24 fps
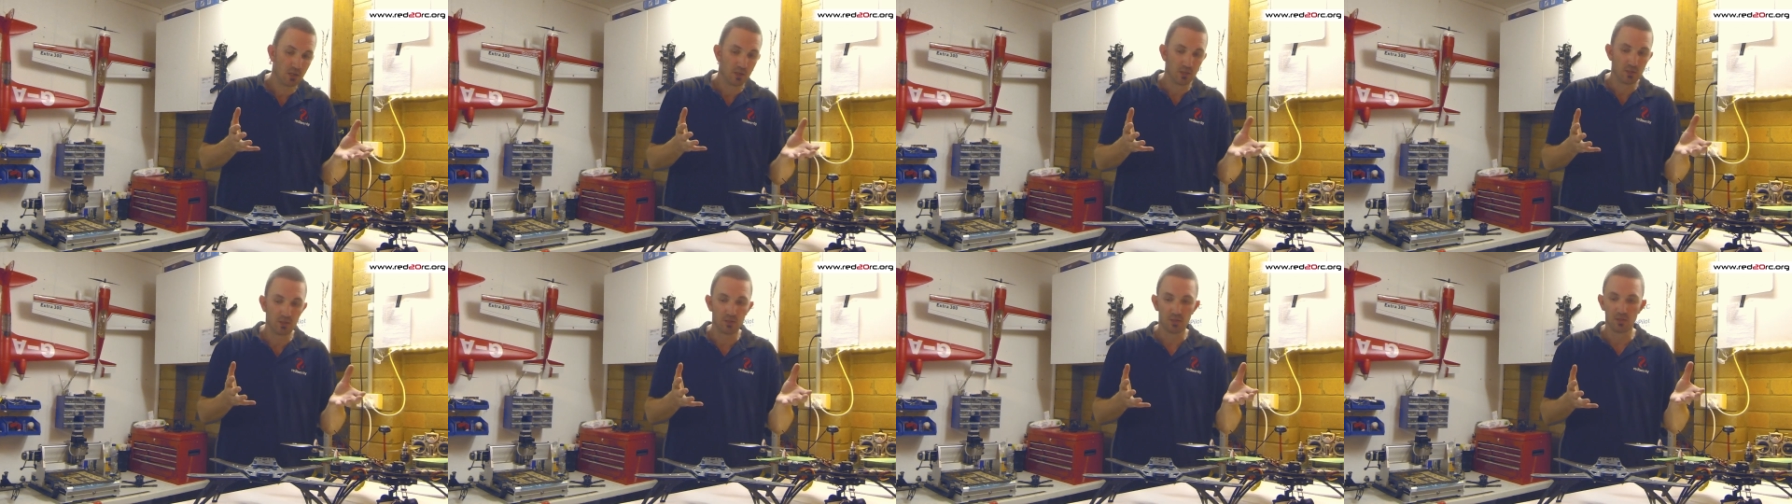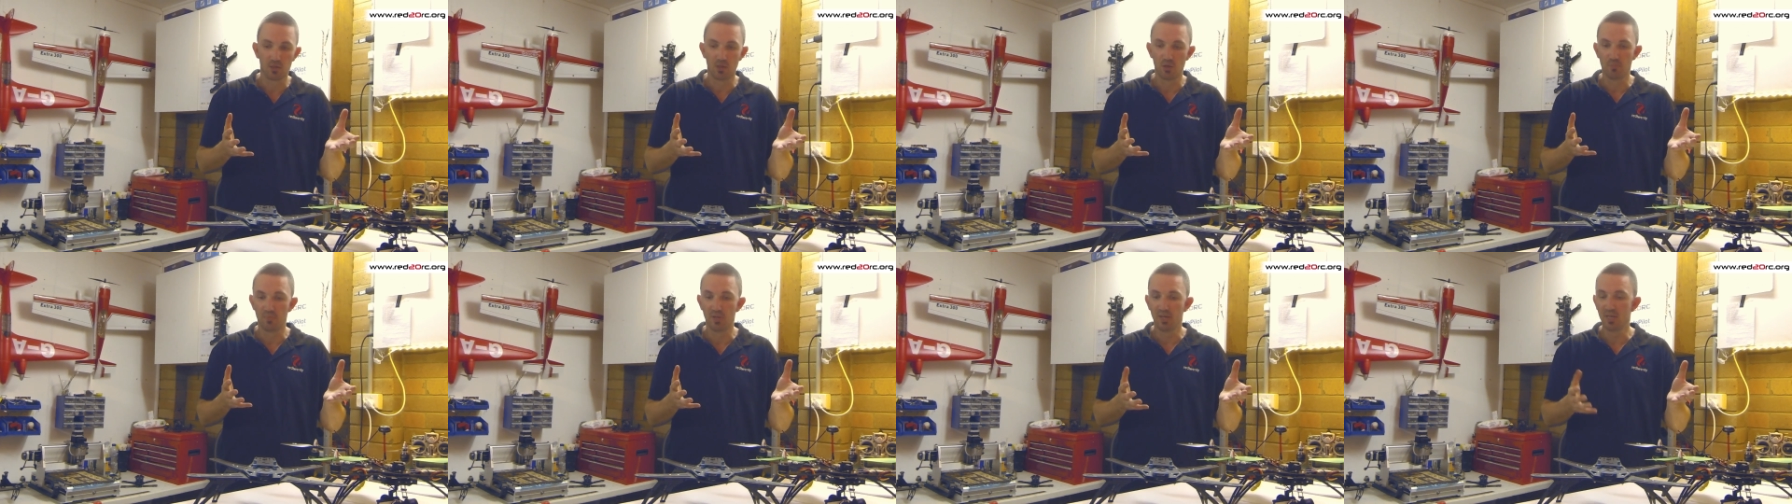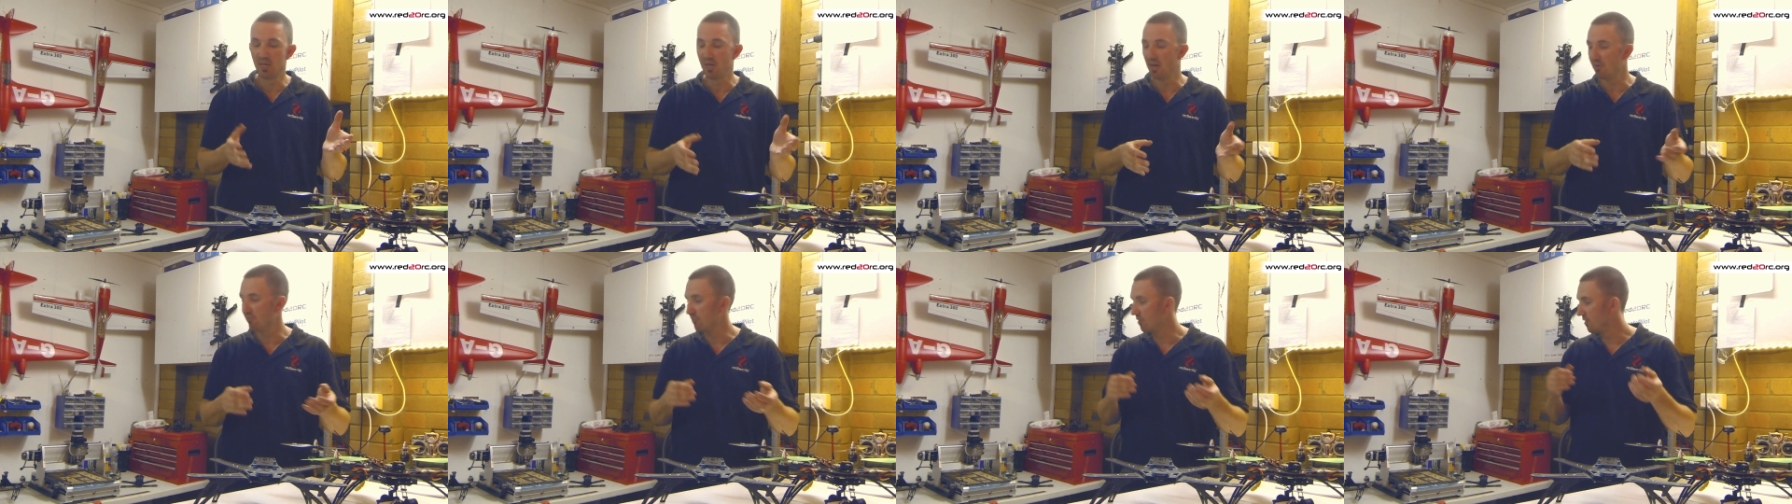you know me,
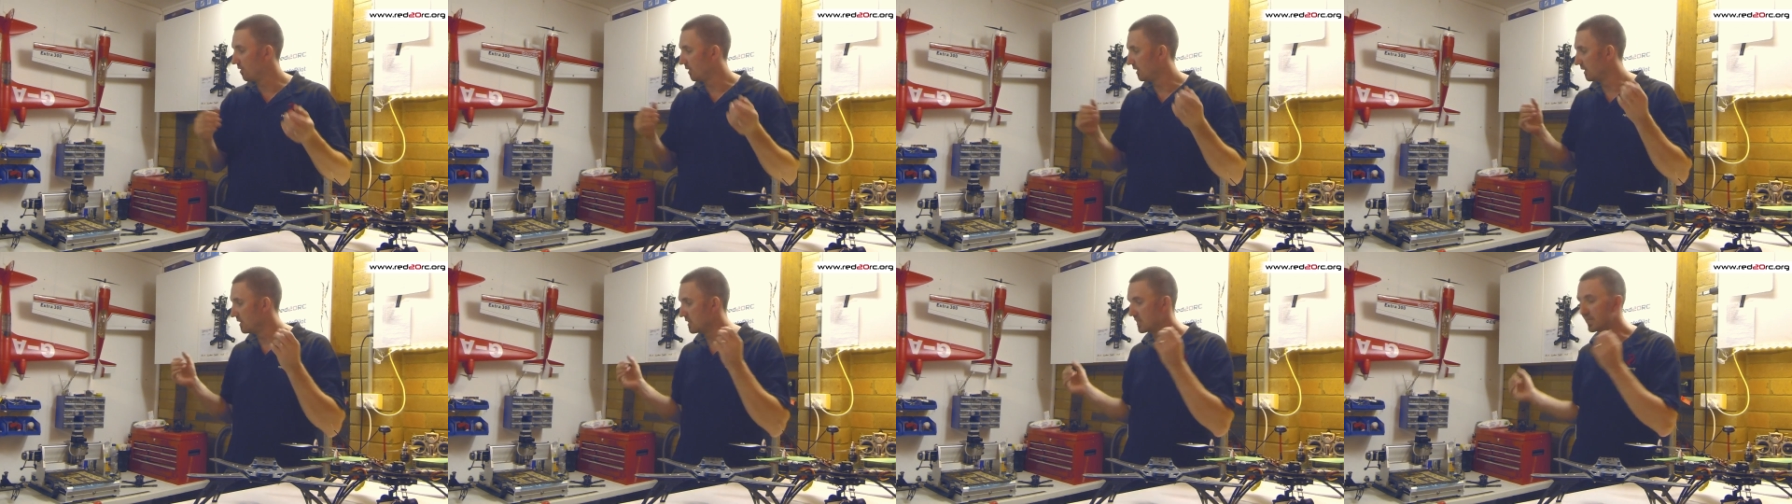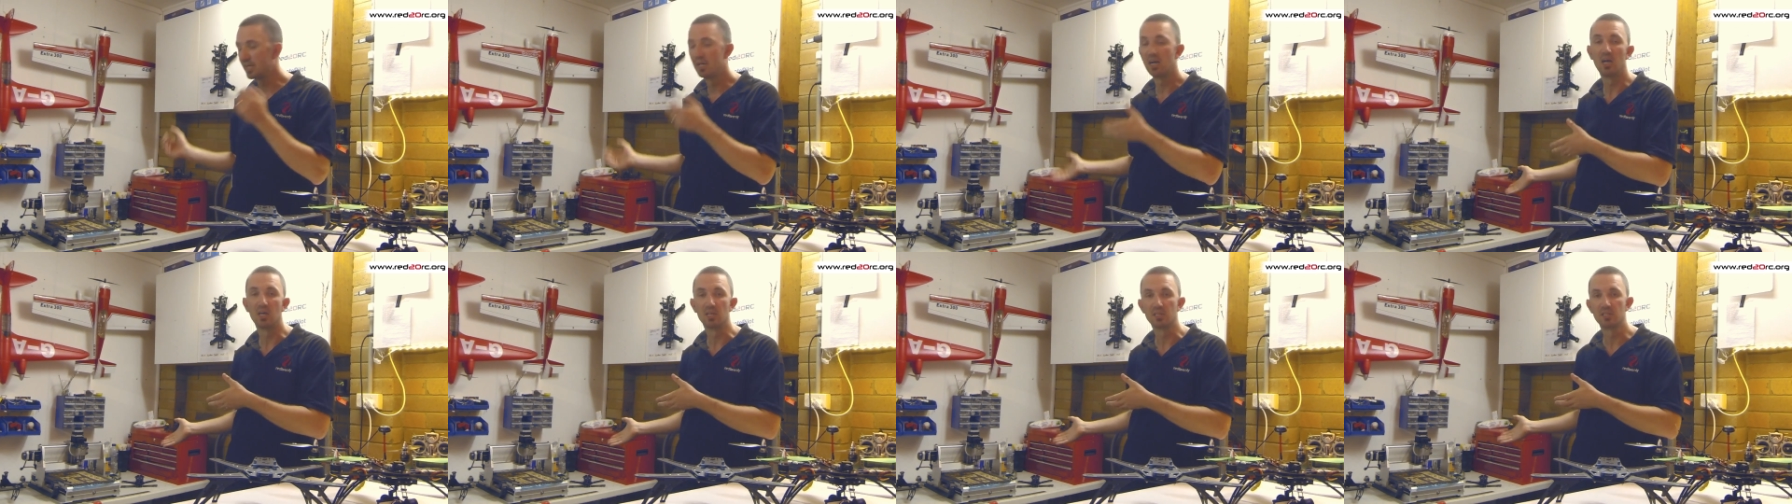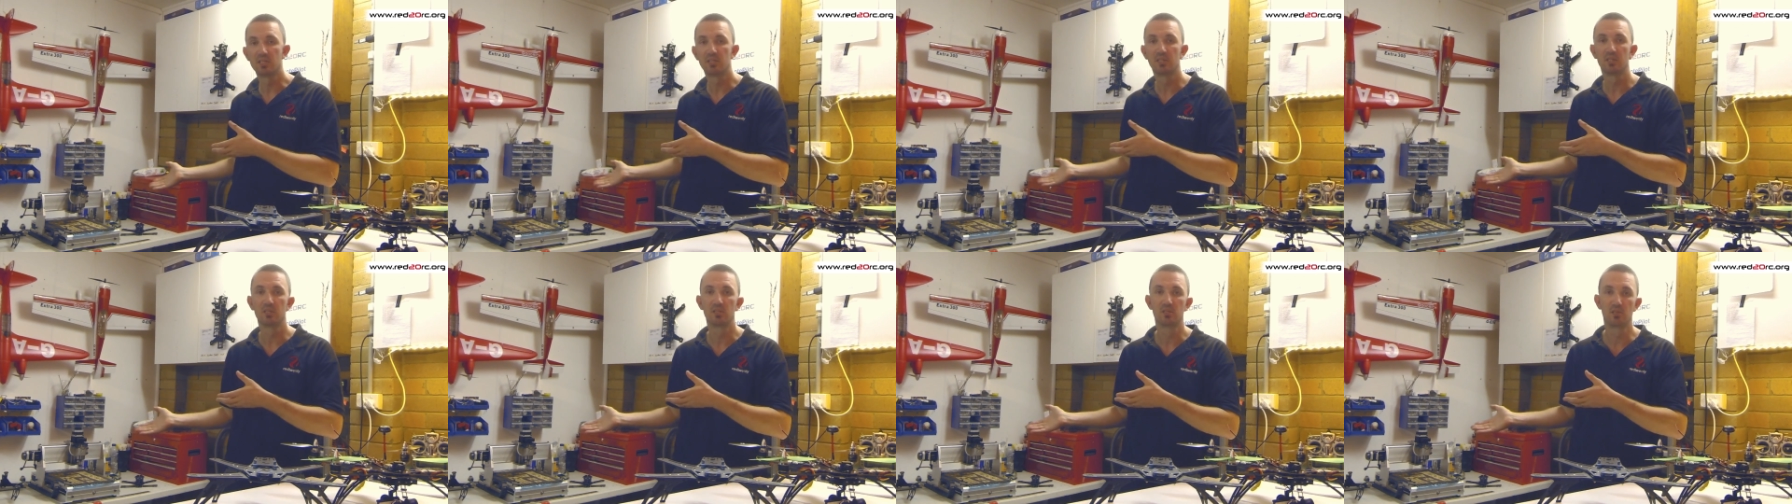everything's cut